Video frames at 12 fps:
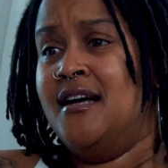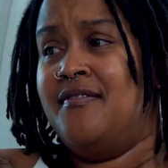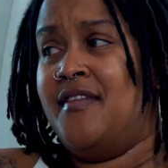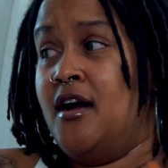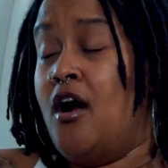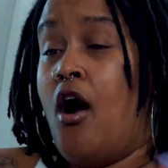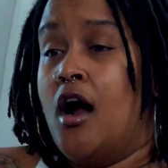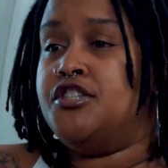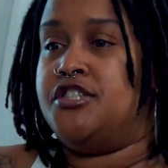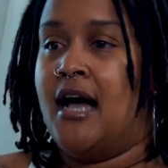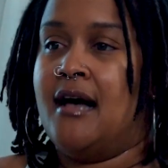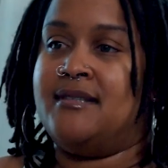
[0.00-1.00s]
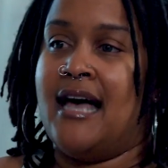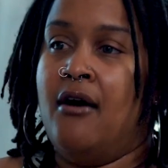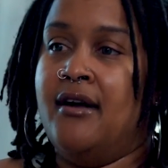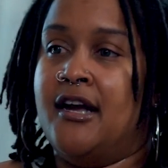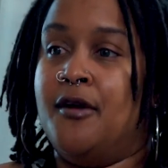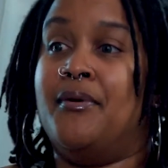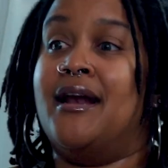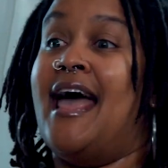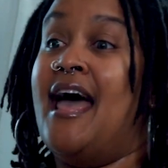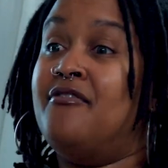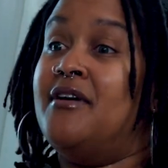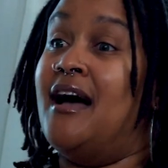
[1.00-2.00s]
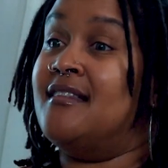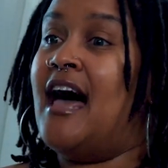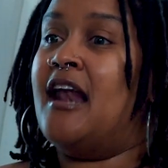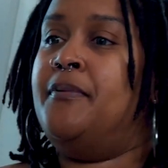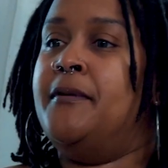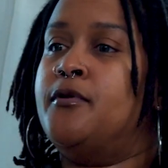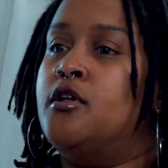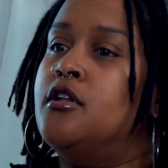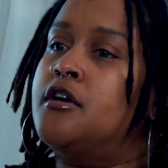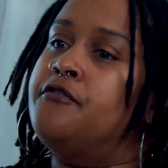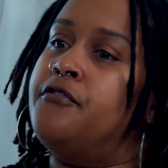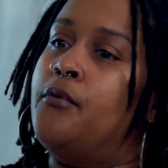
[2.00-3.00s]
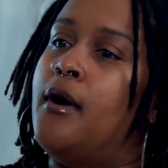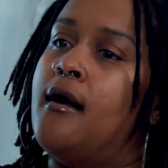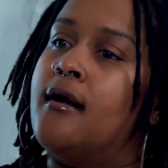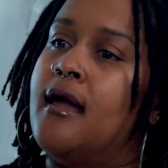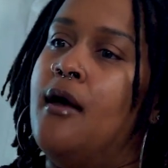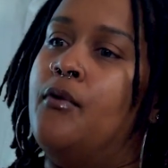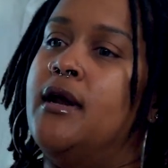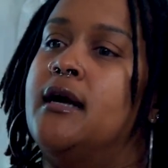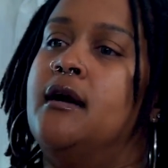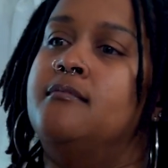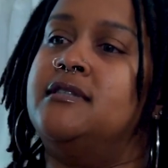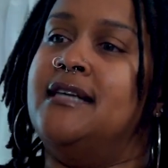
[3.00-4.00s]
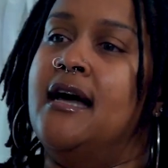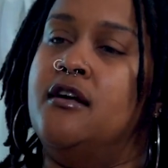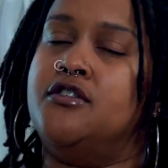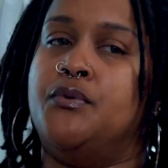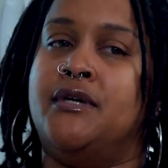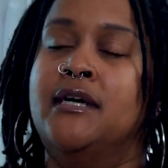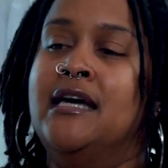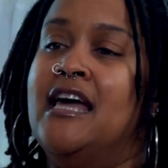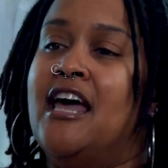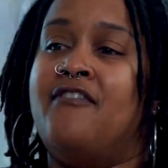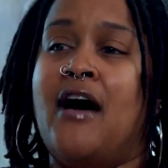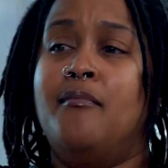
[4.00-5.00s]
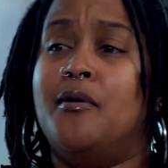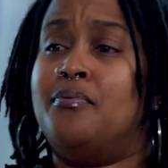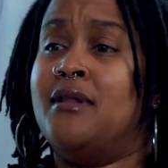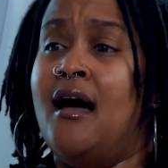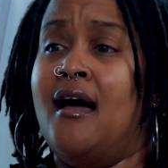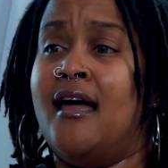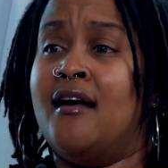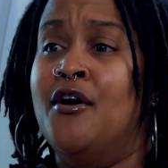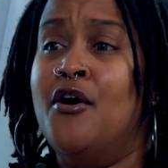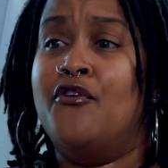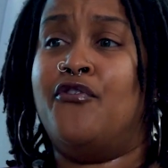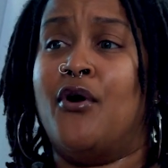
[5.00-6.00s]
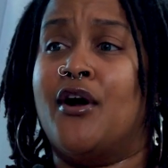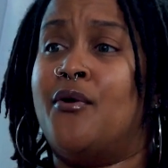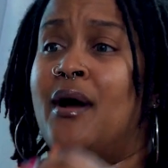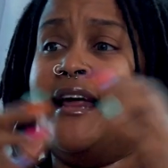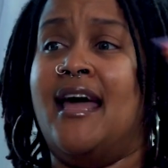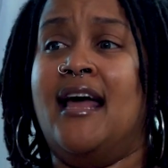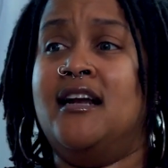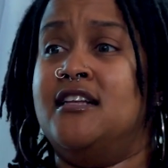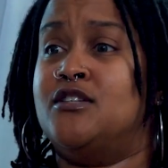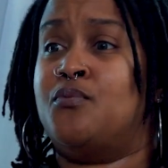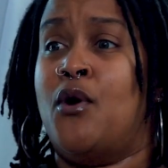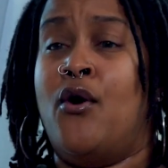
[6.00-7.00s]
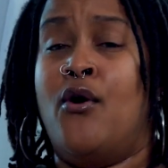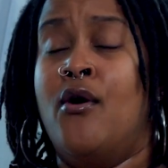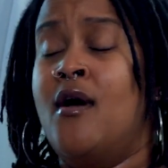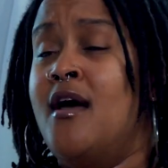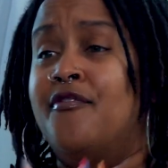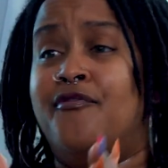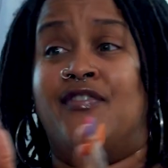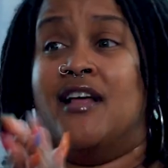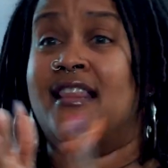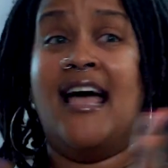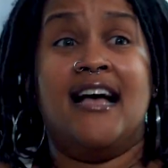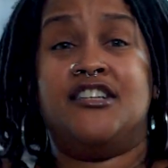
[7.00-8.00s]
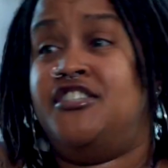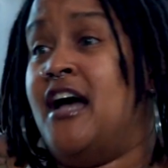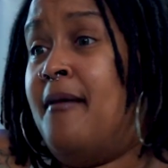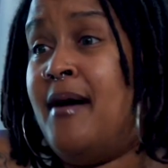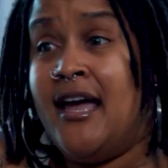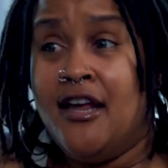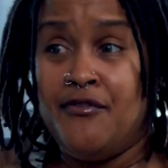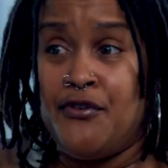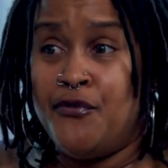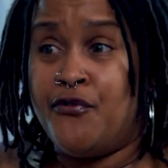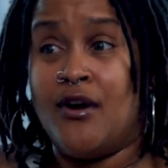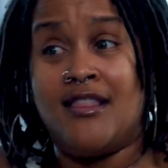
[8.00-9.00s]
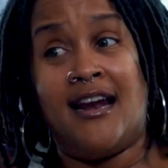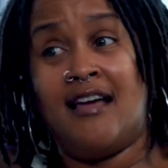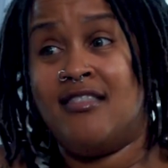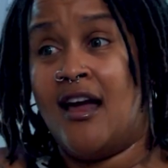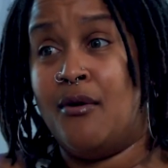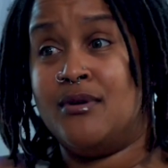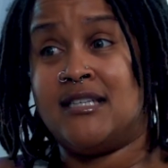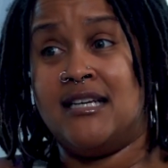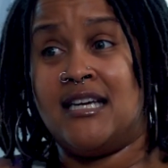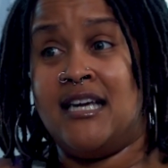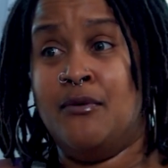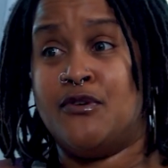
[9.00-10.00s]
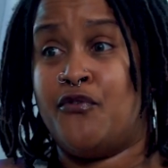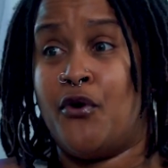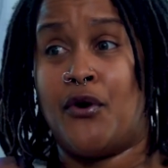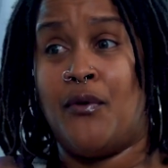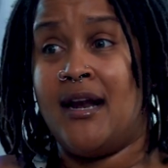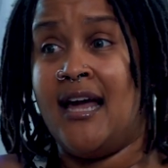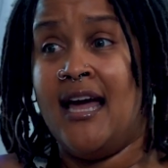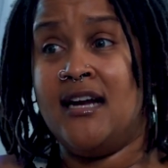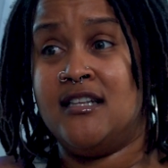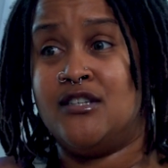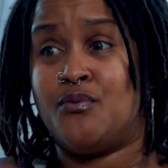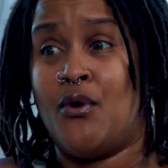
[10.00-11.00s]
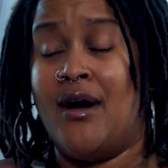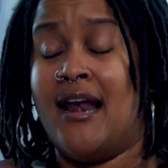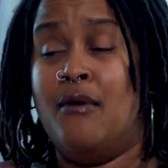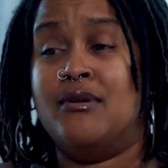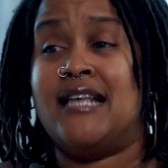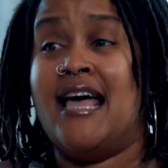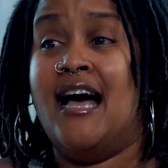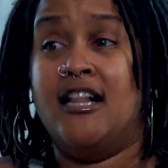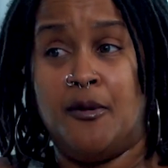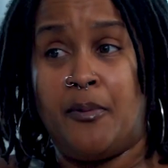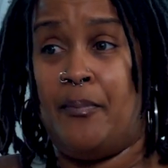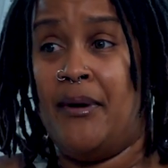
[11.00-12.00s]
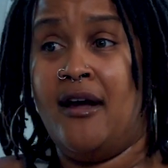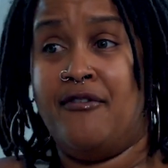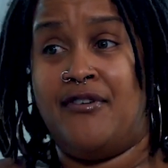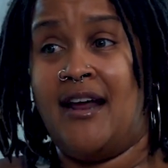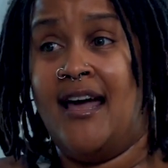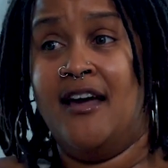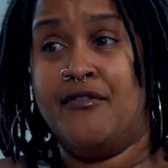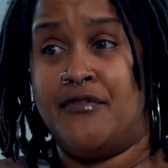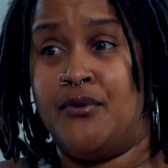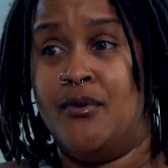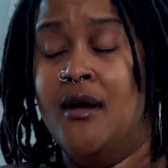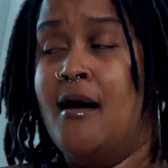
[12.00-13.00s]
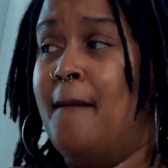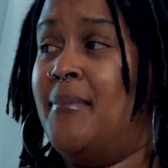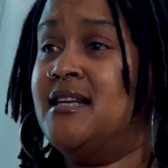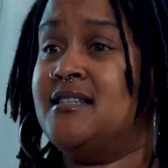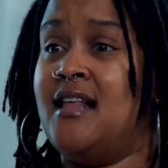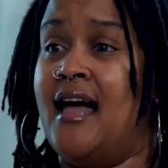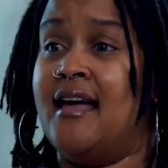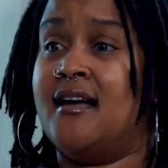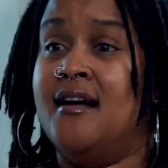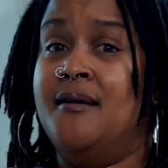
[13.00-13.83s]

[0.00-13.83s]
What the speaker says: there are jobs out here, but a lot of people are looking for work. And when it comes down to it, if I'm applying for a credit analyst role, the last job I interviewed for that I thought I was going to get was for a credit analyst role. And I was hella prepared for that interview. But it's like,